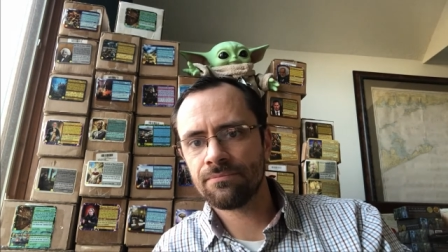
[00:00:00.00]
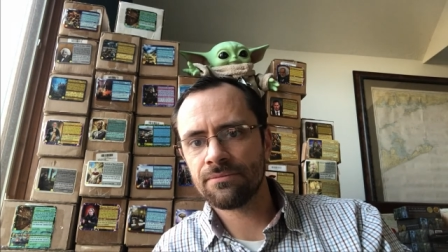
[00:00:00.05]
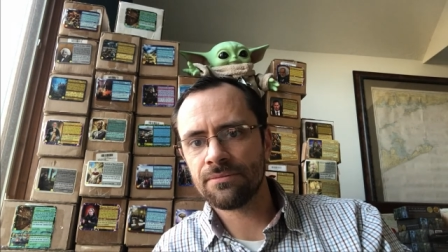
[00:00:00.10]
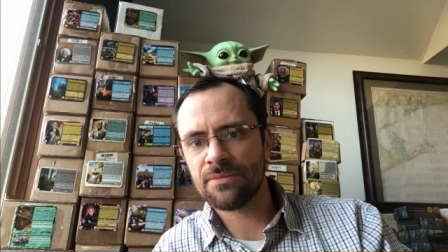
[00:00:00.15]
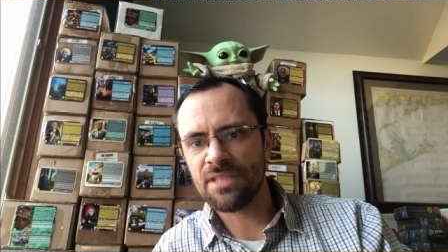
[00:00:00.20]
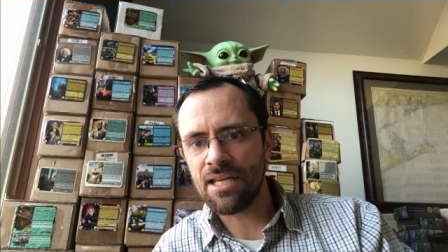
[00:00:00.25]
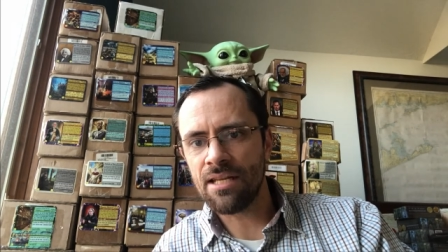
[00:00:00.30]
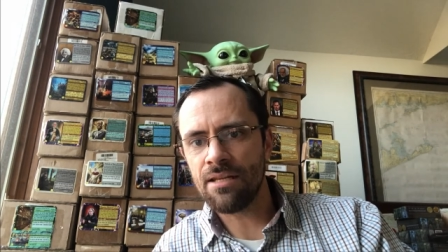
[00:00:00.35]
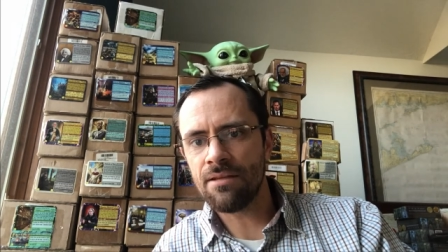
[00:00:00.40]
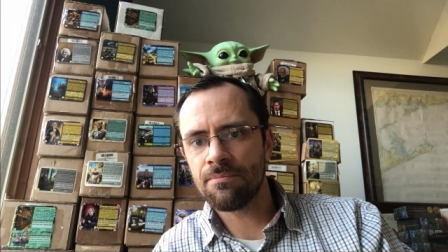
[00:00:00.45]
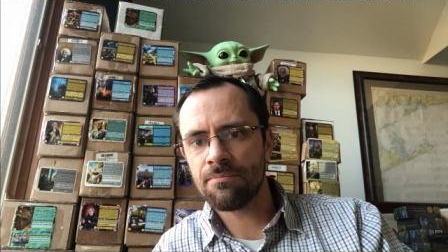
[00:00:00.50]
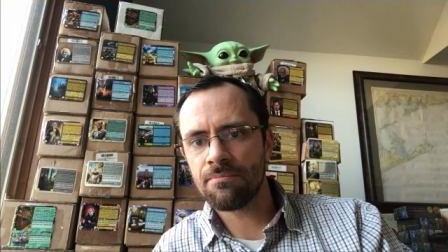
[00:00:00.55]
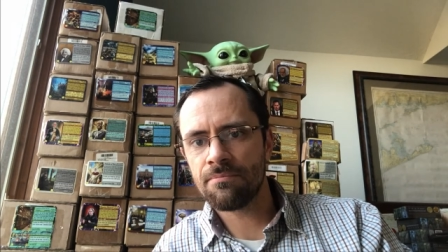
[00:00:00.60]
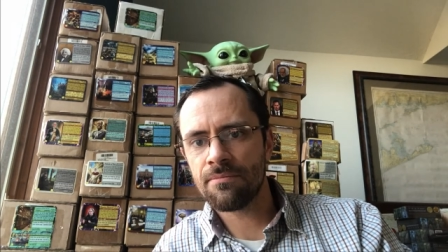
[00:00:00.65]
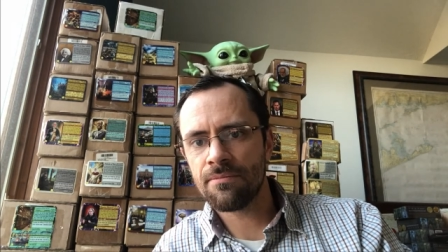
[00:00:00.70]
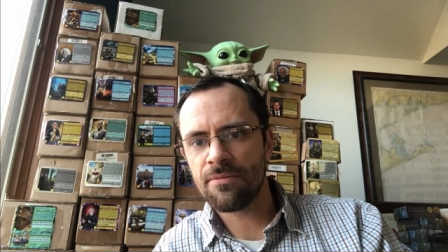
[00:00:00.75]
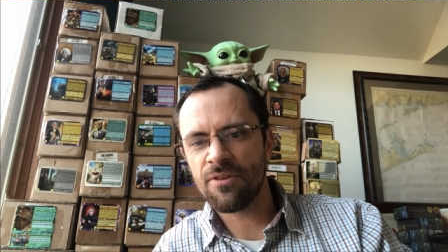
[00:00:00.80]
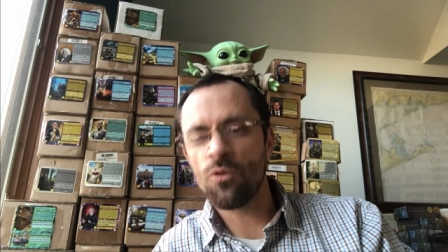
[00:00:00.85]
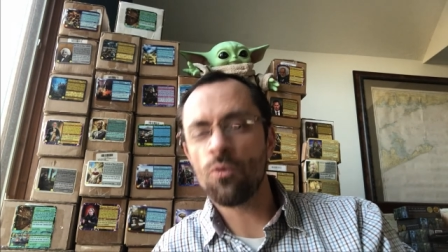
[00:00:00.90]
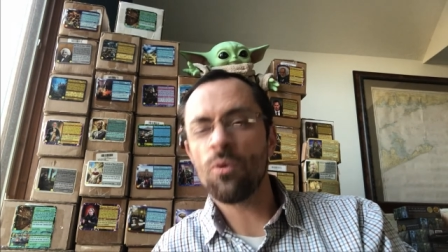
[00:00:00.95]
you get it?
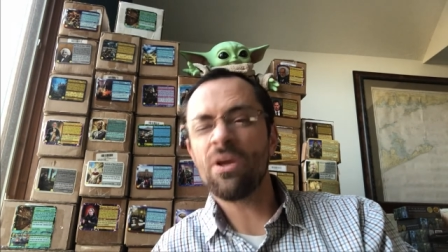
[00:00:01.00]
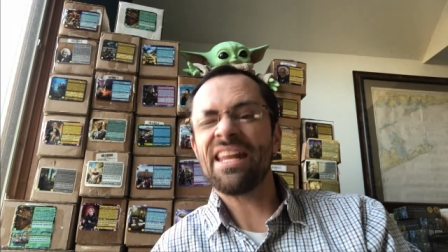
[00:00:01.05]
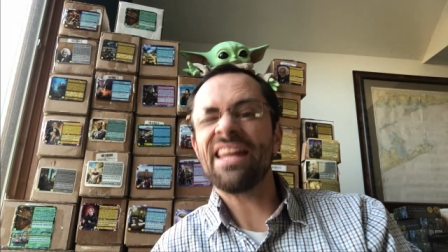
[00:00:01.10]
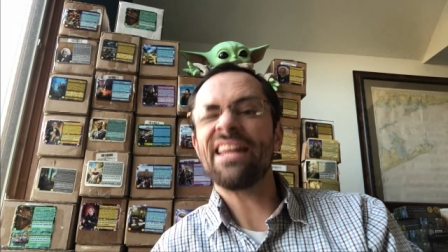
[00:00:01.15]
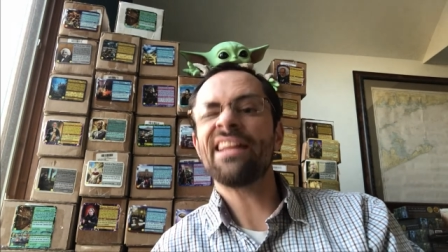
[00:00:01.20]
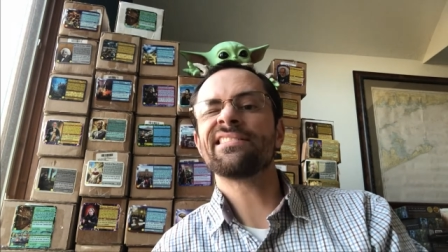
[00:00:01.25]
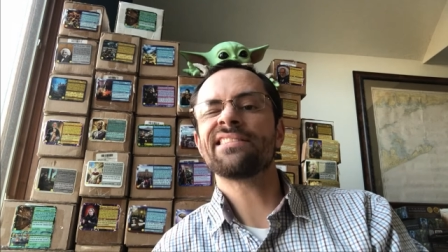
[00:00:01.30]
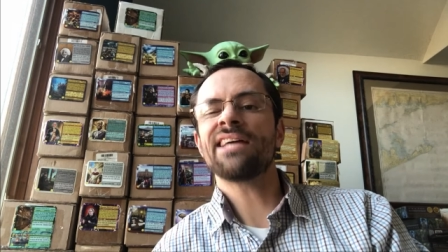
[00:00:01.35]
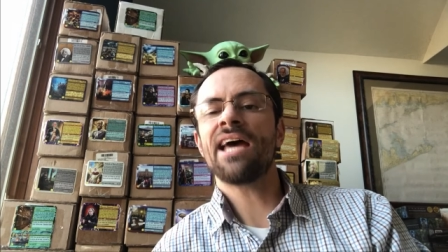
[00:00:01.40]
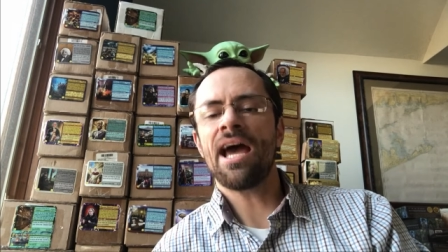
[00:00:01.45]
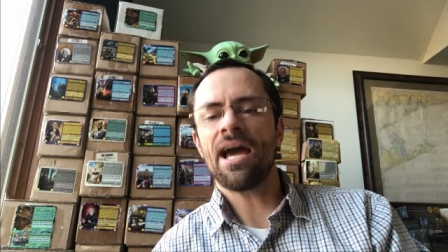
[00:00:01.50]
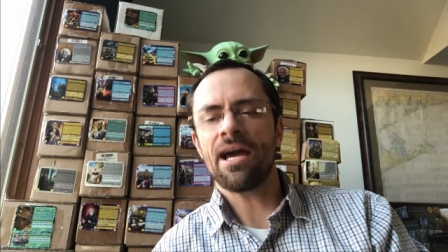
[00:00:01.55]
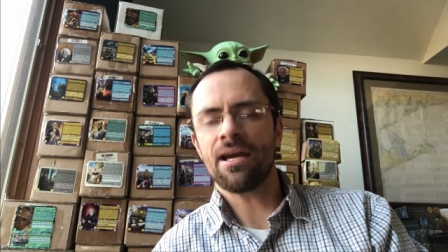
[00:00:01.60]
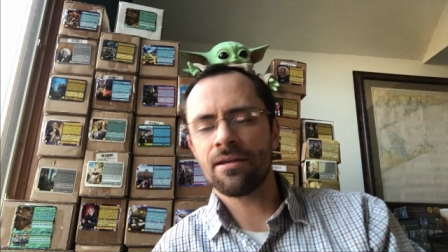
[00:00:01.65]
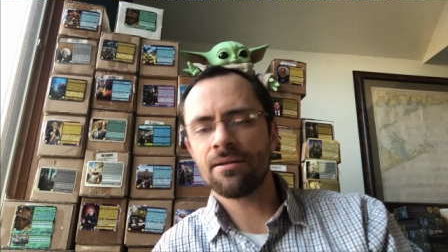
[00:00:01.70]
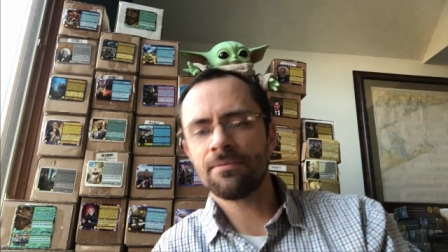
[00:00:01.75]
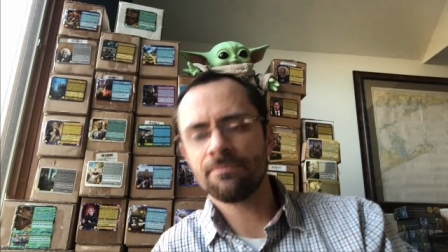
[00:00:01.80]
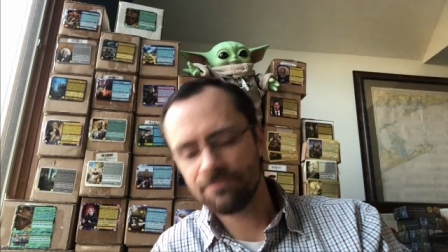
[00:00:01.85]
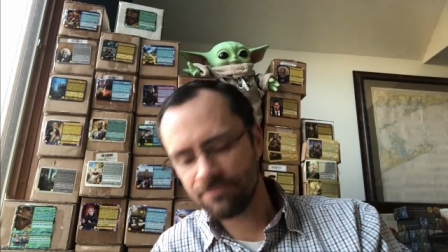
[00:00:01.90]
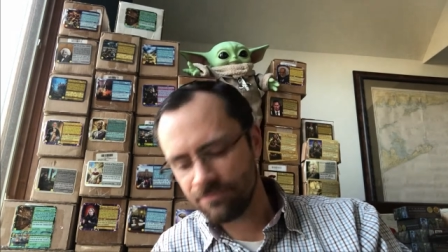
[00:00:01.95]
If you win an attack,
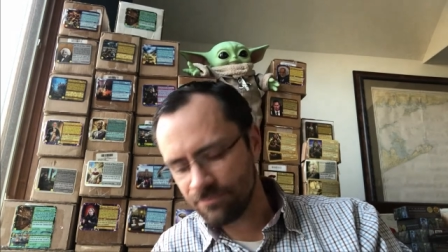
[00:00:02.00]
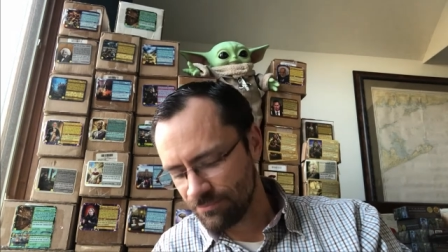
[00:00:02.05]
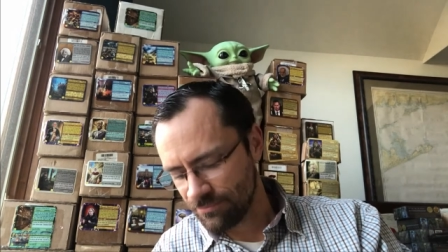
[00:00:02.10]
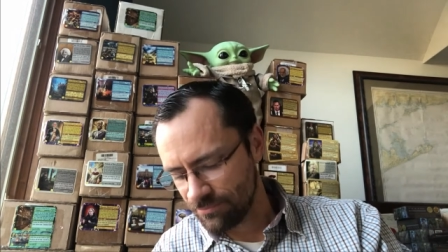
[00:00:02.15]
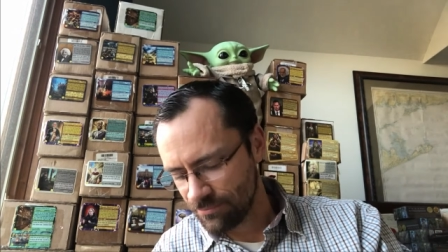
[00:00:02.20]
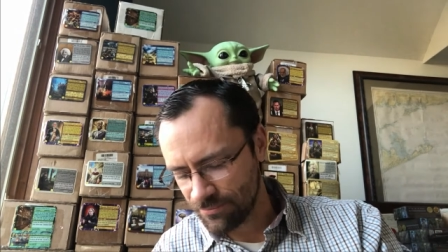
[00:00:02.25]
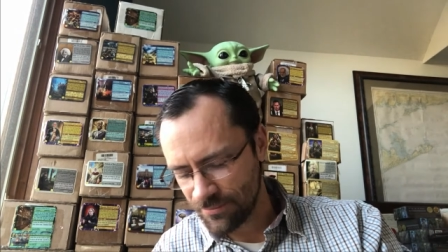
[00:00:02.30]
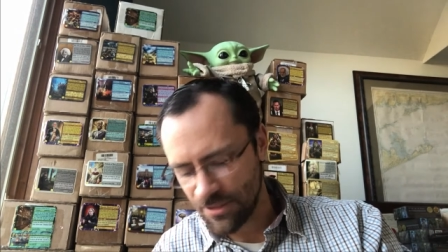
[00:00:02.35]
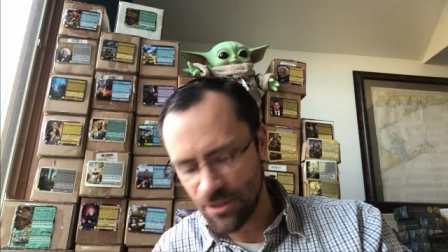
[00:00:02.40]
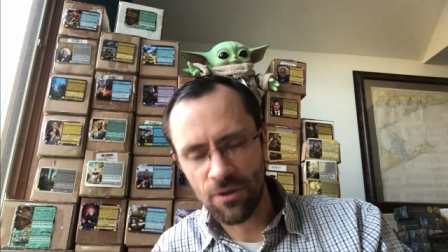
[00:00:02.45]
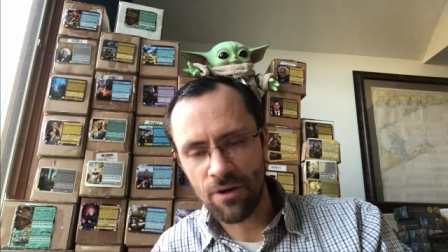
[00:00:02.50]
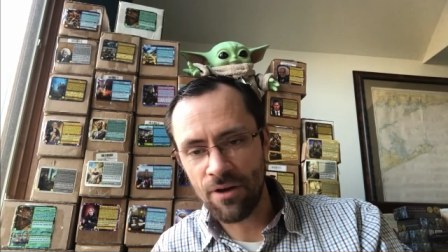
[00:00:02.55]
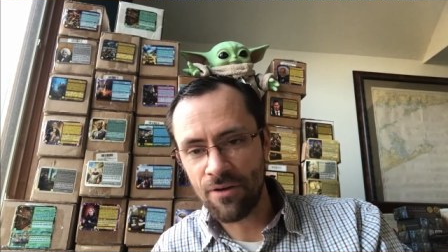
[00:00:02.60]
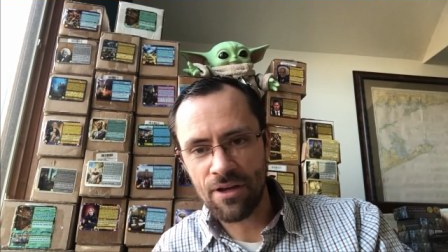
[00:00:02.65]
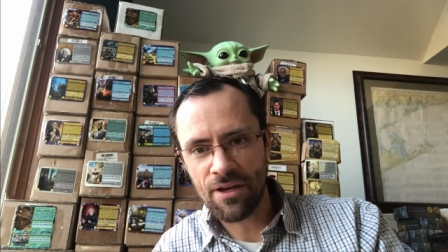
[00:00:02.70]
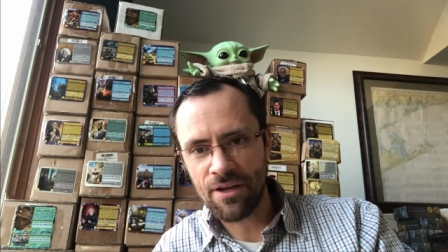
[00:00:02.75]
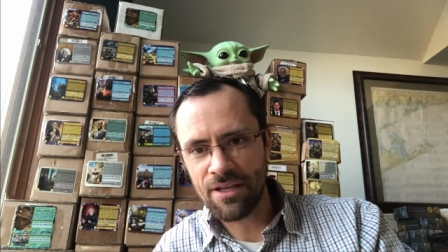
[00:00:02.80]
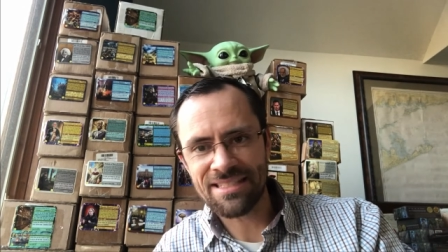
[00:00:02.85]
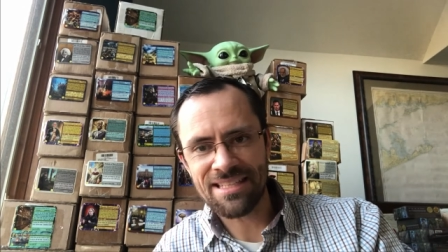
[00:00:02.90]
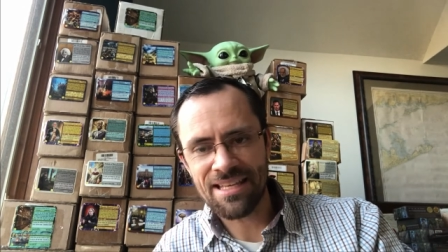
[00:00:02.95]
I don't know if
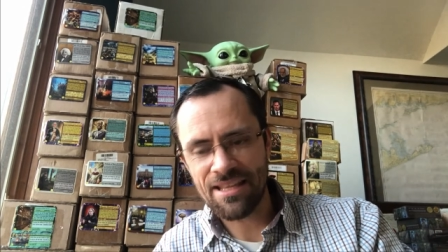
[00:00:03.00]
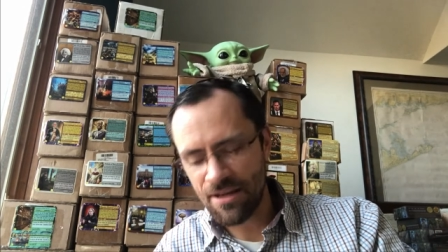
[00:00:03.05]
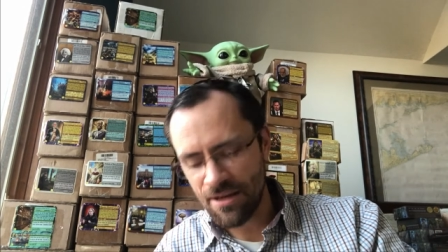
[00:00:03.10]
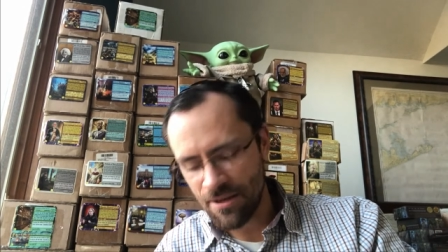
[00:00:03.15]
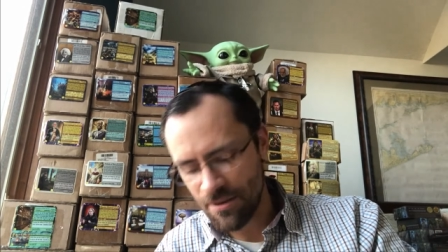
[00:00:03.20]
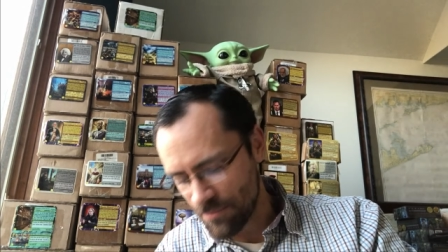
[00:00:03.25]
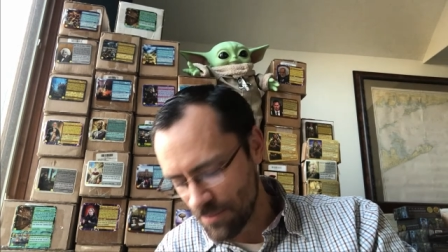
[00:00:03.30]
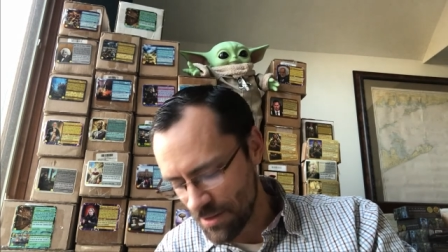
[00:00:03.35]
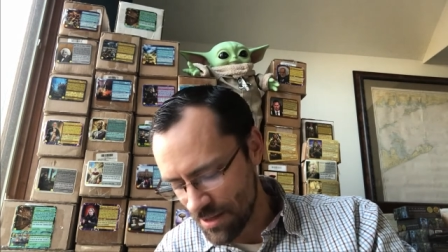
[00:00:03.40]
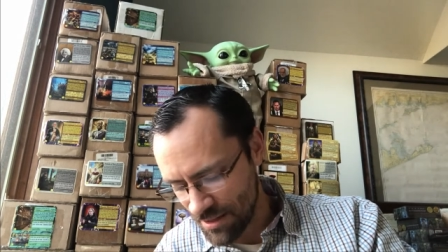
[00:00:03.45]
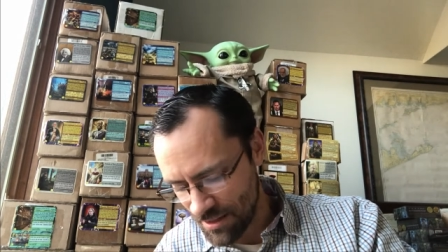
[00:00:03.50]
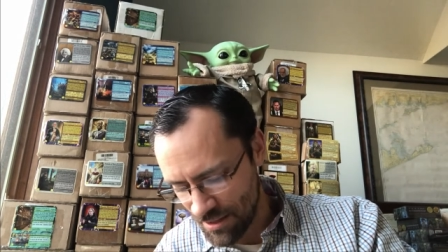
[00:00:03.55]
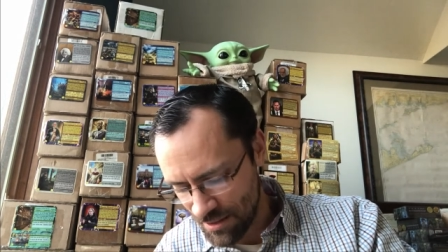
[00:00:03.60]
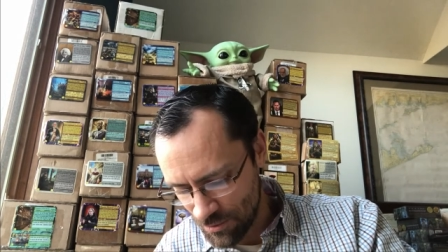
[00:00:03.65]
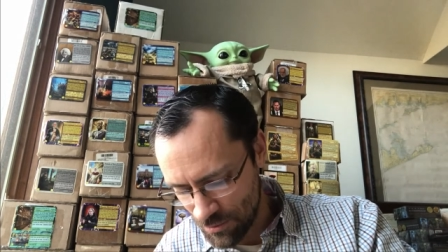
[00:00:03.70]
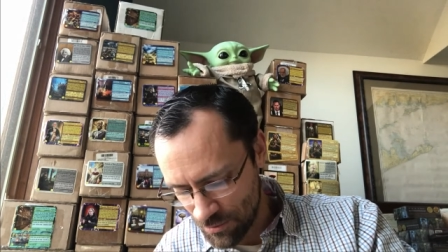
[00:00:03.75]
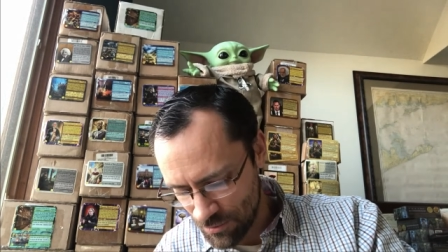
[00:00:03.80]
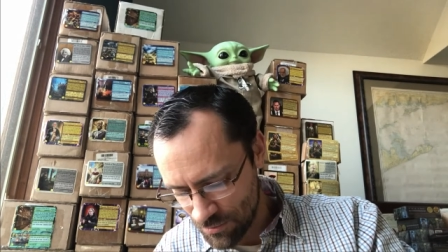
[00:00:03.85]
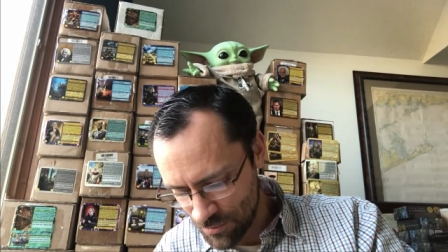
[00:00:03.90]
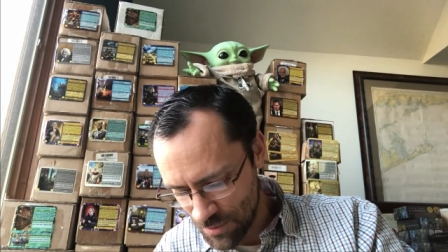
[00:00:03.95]
I could say that any, any
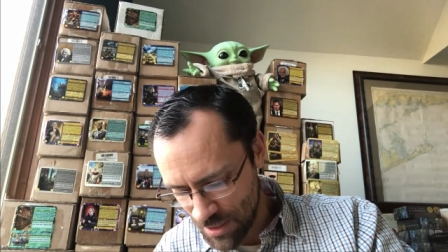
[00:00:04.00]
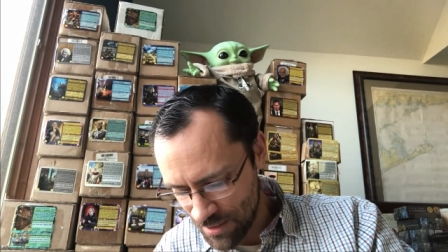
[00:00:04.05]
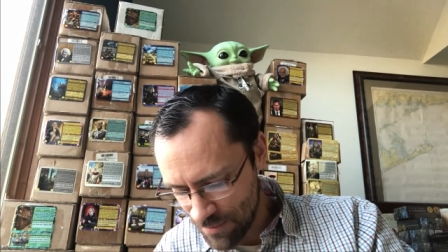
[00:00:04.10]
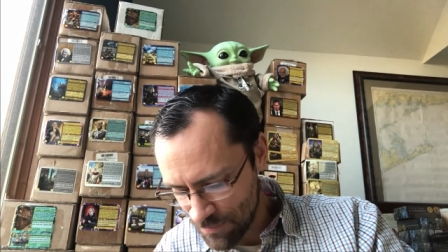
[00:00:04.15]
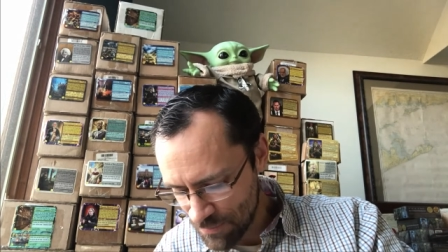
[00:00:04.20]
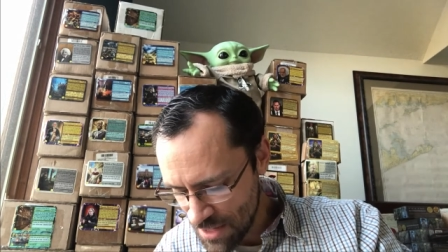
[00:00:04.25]
other way.